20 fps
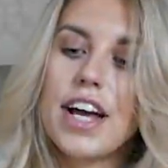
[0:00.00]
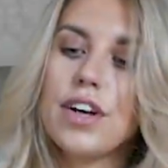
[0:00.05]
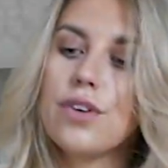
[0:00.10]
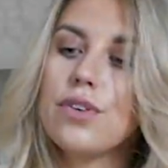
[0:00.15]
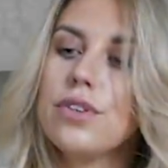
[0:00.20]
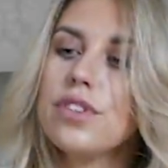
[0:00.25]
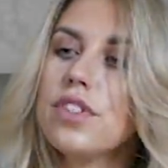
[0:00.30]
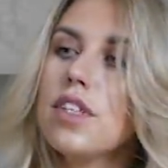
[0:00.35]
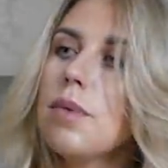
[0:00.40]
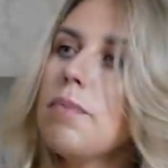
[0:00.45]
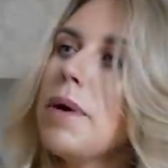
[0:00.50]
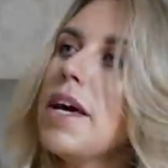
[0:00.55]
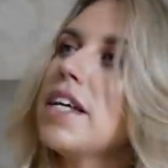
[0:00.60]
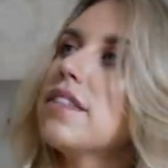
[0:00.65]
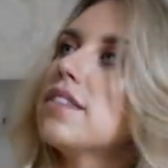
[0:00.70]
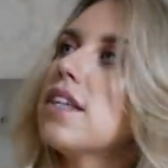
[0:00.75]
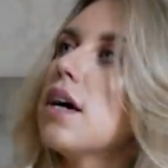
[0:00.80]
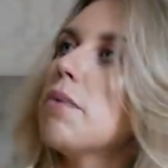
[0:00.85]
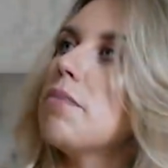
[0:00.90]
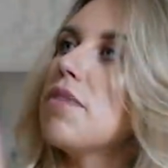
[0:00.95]
I also
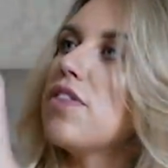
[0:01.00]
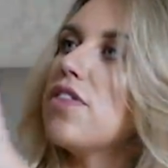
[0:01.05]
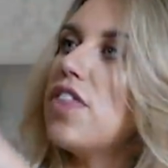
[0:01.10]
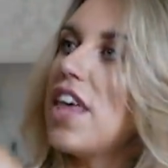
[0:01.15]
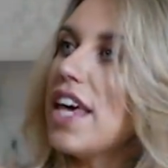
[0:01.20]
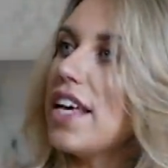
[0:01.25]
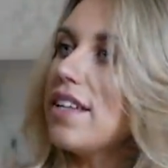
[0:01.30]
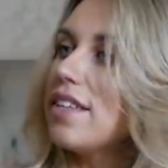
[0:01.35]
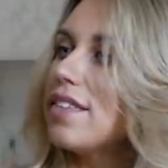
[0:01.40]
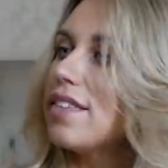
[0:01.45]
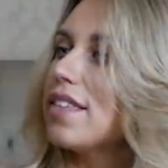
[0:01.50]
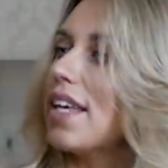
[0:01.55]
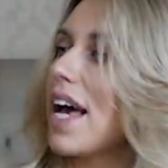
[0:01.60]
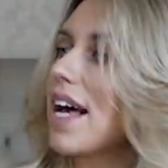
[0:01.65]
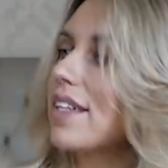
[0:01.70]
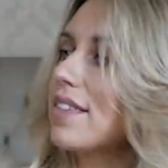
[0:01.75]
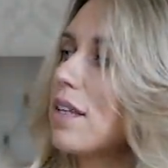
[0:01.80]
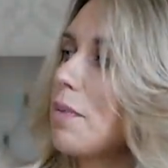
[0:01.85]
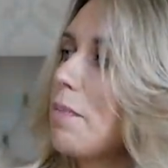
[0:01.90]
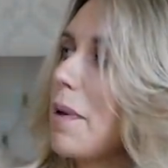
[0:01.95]
picked up this
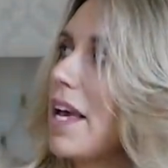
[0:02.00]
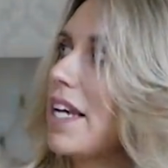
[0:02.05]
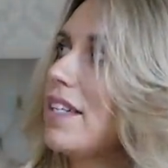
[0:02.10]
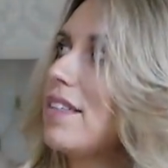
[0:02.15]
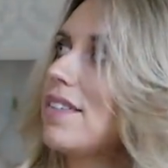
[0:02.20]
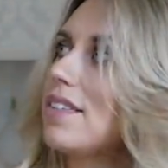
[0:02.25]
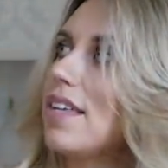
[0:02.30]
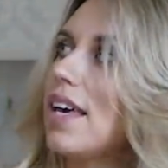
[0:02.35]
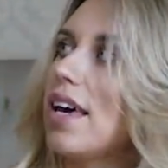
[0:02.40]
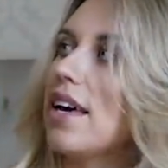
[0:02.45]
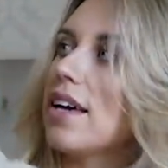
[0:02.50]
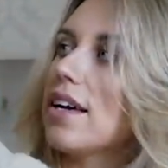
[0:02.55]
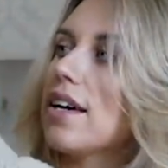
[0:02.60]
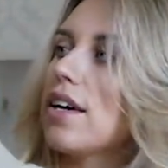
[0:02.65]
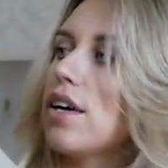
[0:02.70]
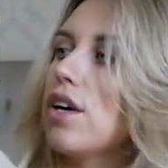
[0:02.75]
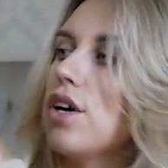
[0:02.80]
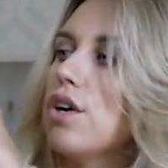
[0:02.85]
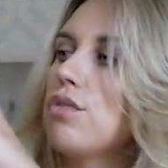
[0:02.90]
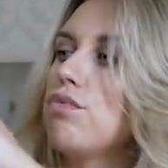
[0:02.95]
as a
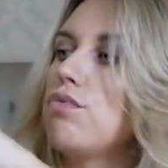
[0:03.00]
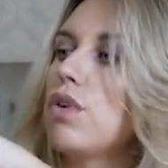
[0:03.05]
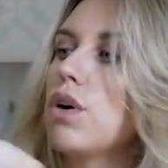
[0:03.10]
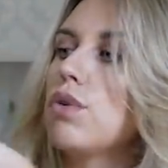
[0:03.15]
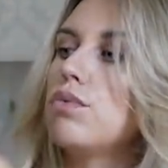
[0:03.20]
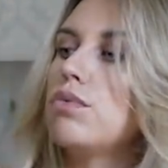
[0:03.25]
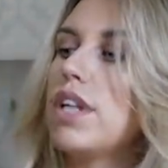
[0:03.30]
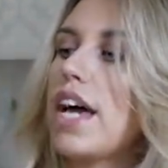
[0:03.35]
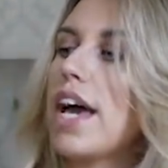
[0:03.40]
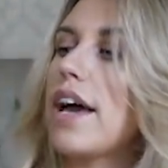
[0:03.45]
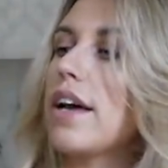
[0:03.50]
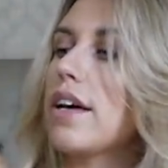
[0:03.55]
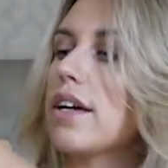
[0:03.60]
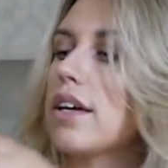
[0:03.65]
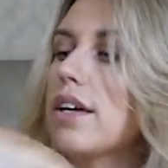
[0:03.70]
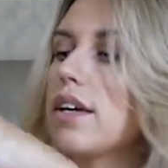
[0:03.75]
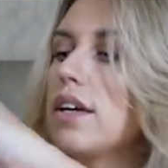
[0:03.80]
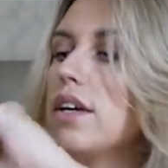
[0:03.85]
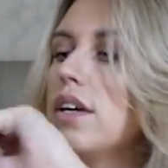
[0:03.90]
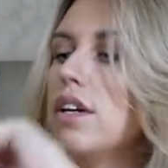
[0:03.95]
basic roll
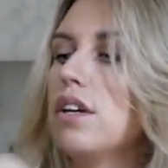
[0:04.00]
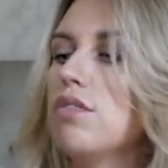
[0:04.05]
neck